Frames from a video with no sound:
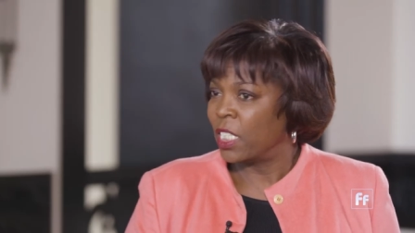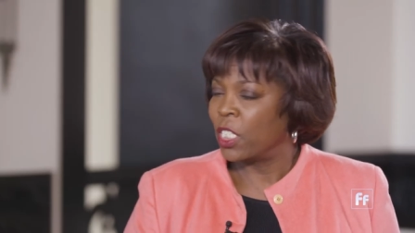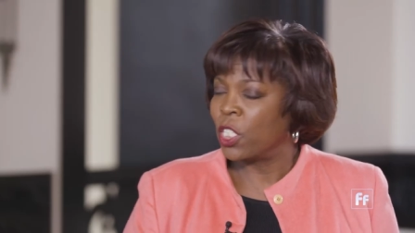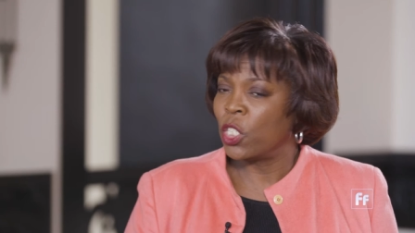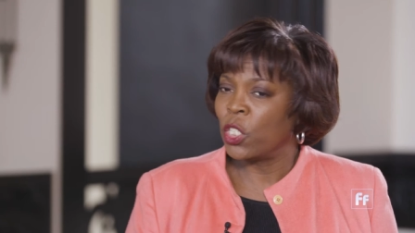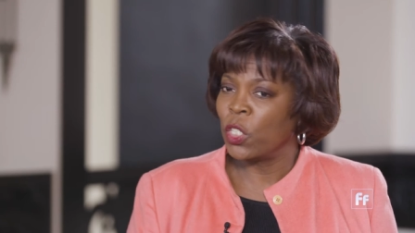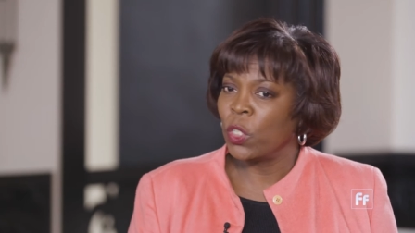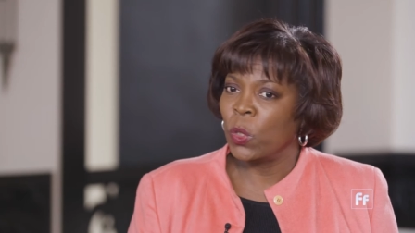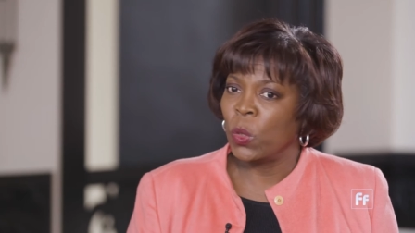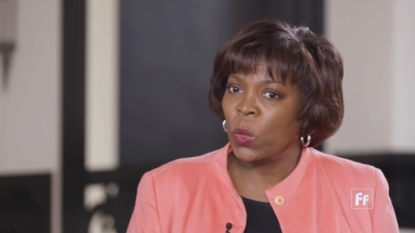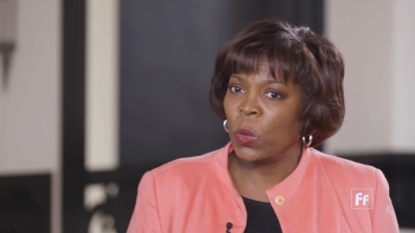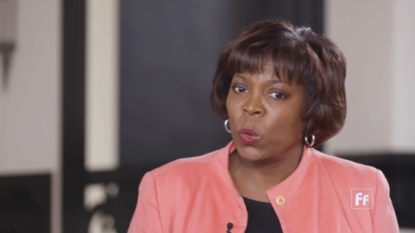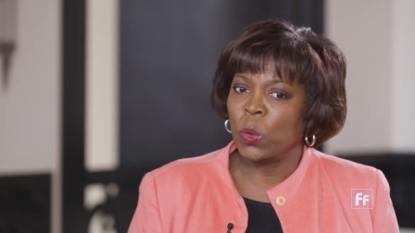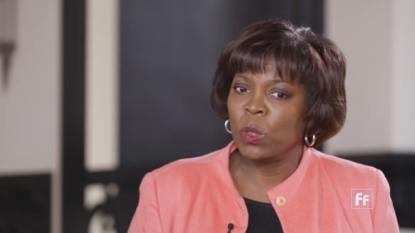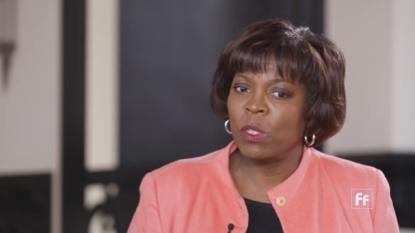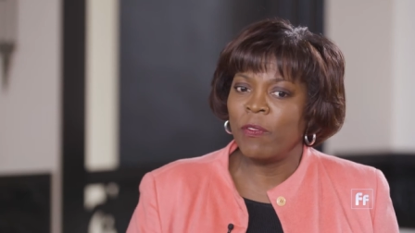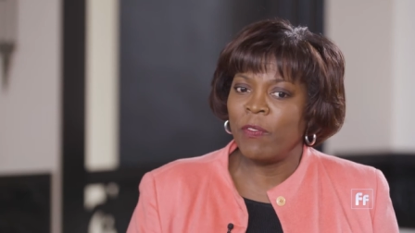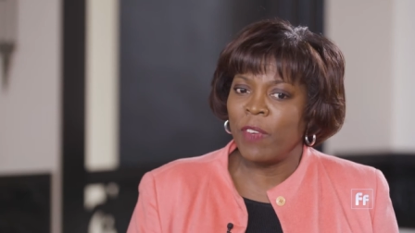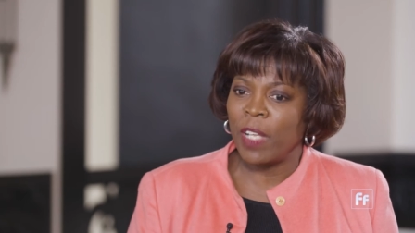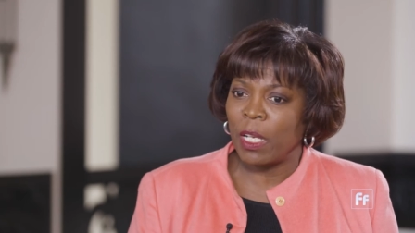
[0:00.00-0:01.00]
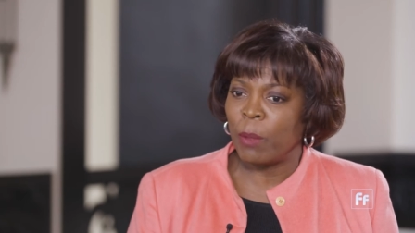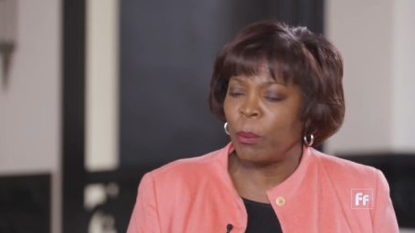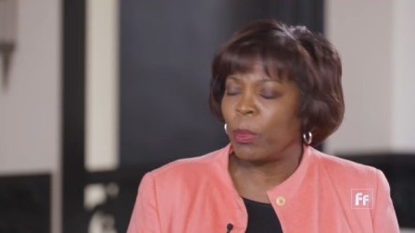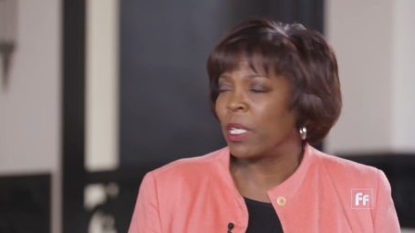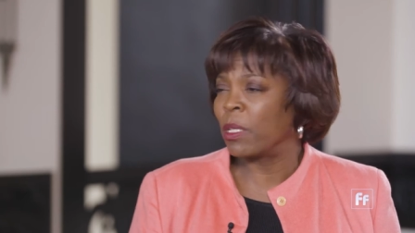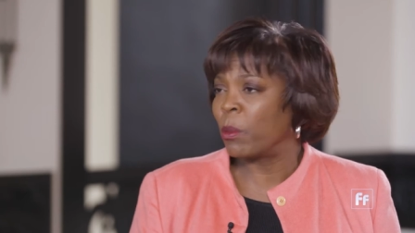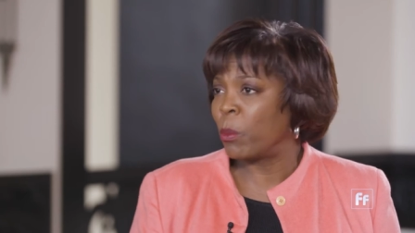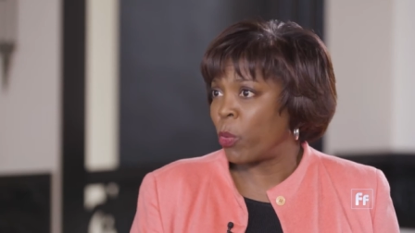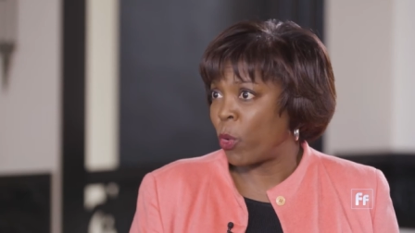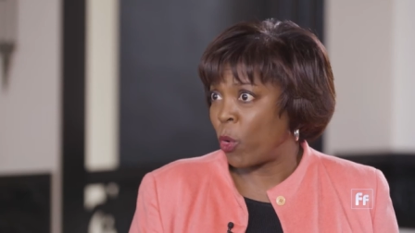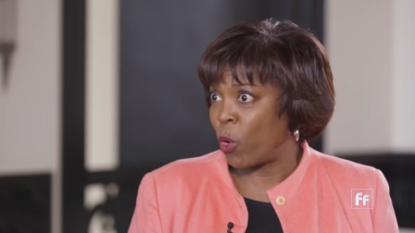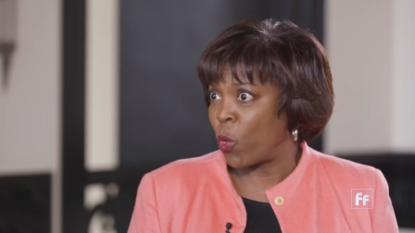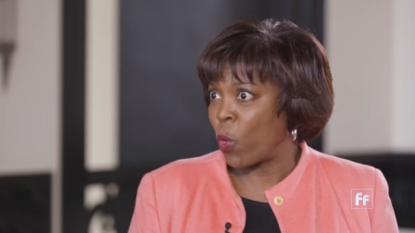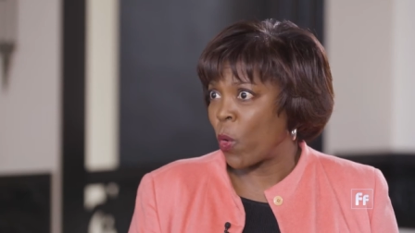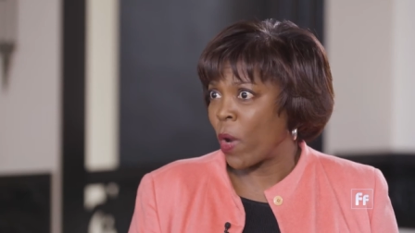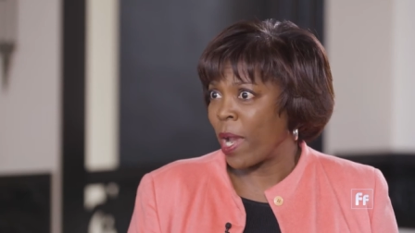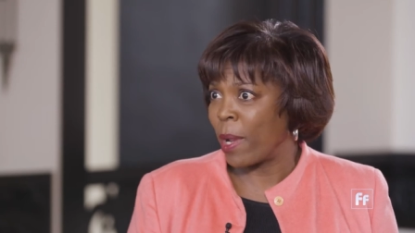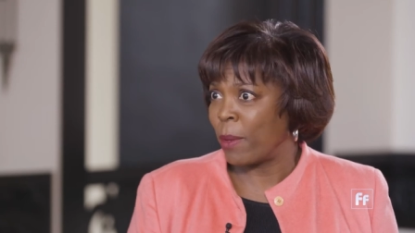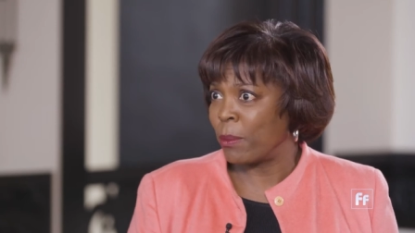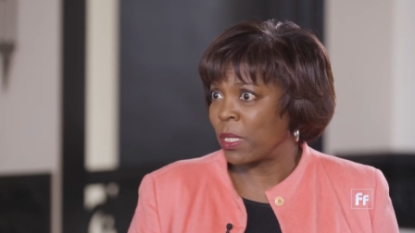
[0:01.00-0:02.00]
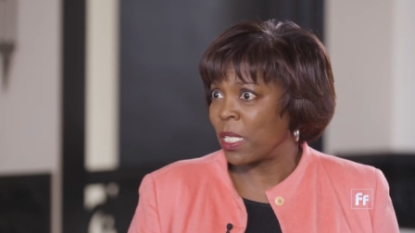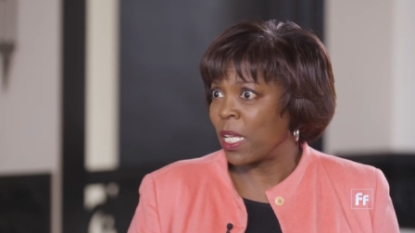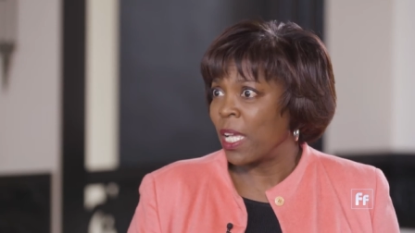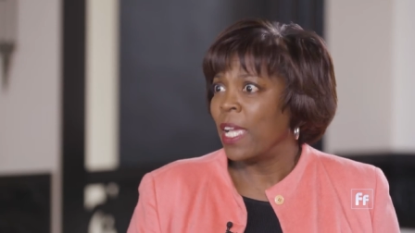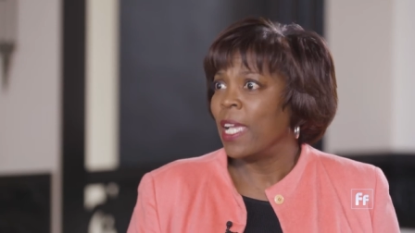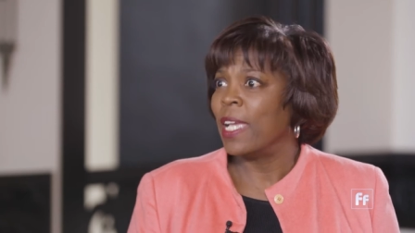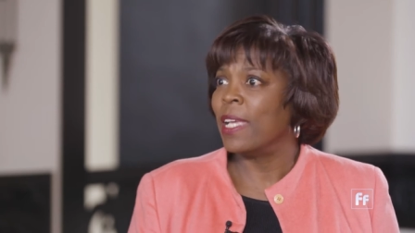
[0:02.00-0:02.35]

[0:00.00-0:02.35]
to developing the programs,